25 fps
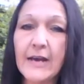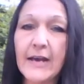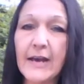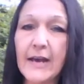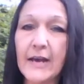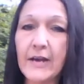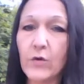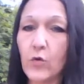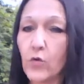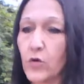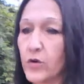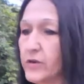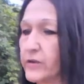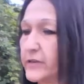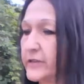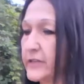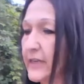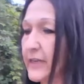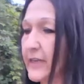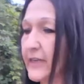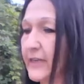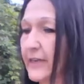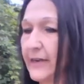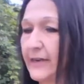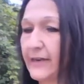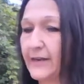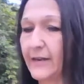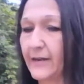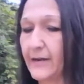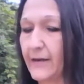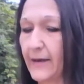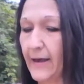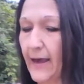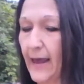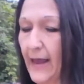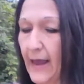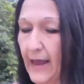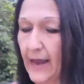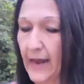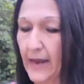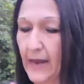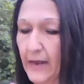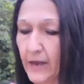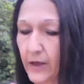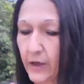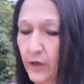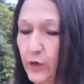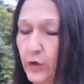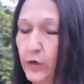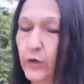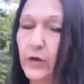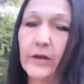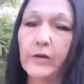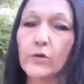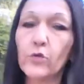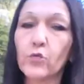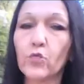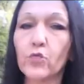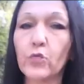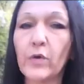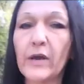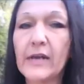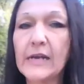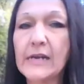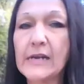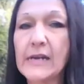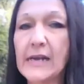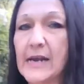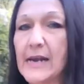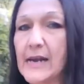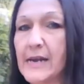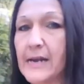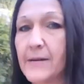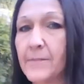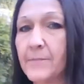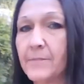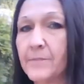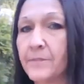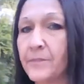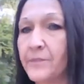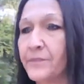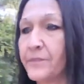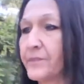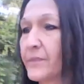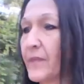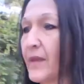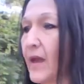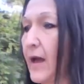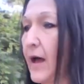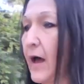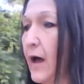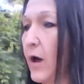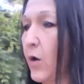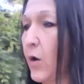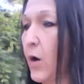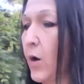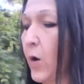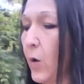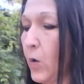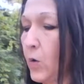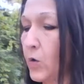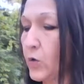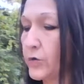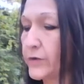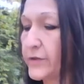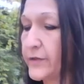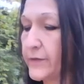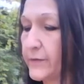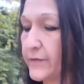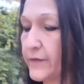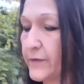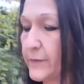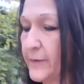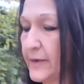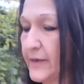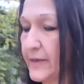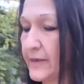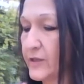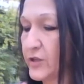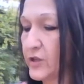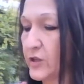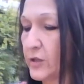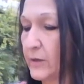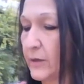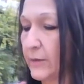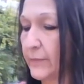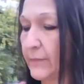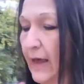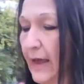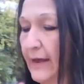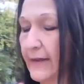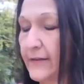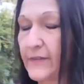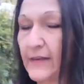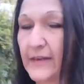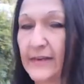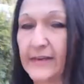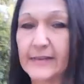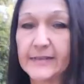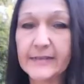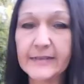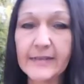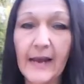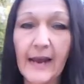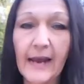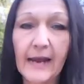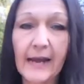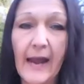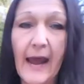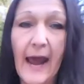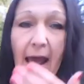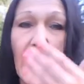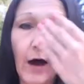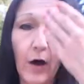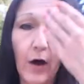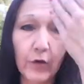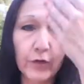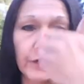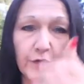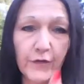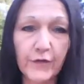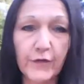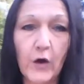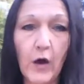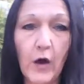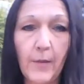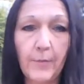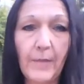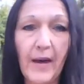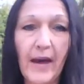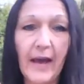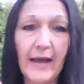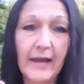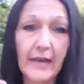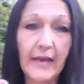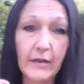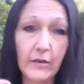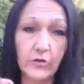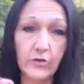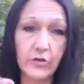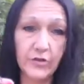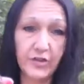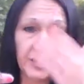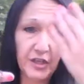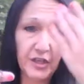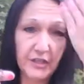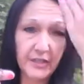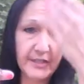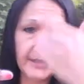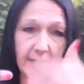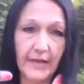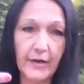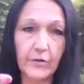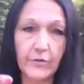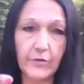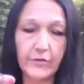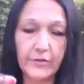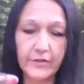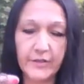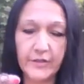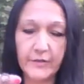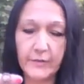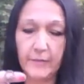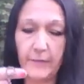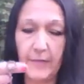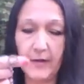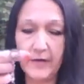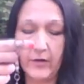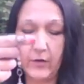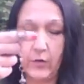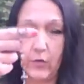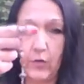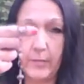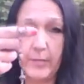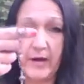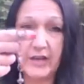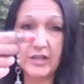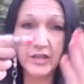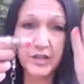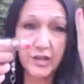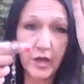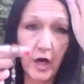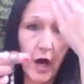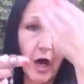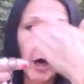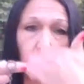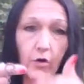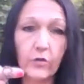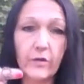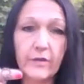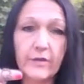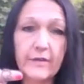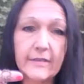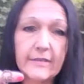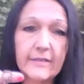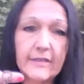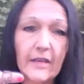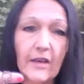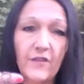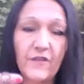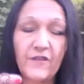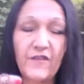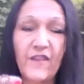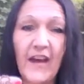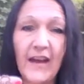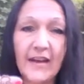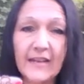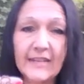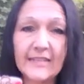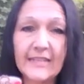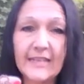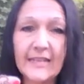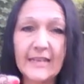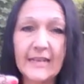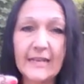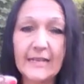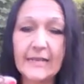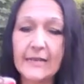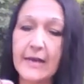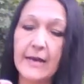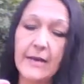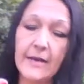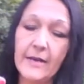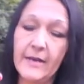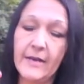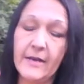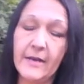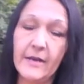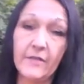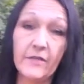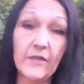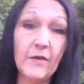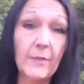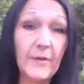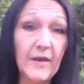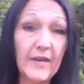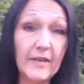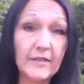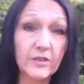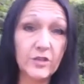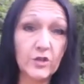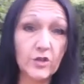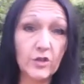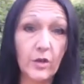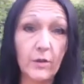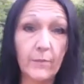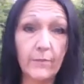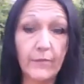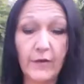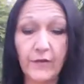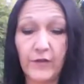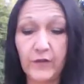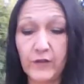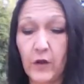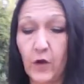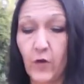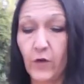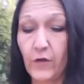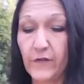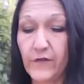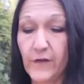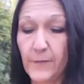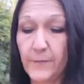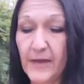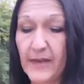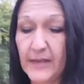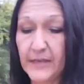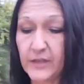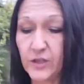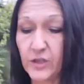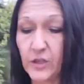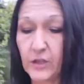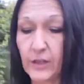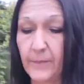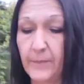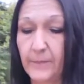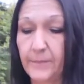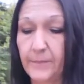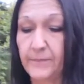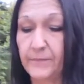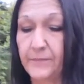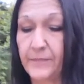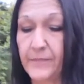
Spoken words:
In order to get a good reading, I'll hold the pendulum like this and out from my energy centers. I don't want my chakras affecting the pendulum, the flow of the pendulum.